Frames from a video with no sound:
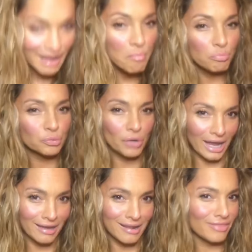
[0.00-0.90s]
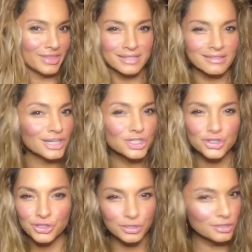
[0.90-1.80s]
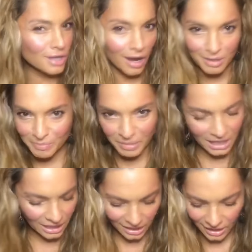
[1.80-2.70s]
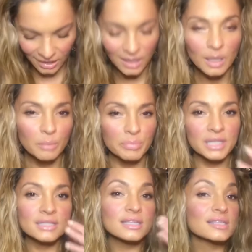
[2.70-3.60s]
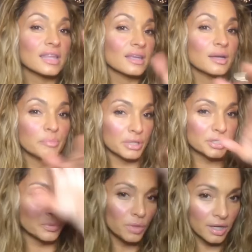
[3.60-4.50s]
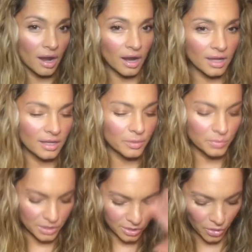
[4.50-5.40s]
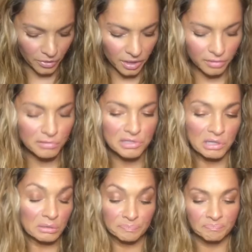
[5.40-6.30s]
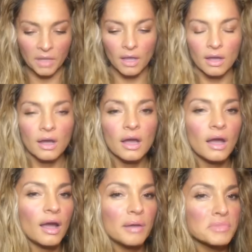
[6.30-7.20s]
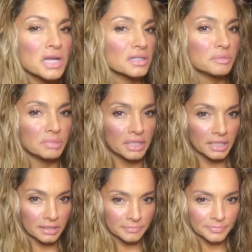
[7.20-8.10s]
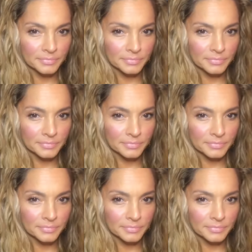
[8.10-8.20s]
bread, and things that I should not be eating. But this is nothing compared to what I was going through, so I'm not complaining.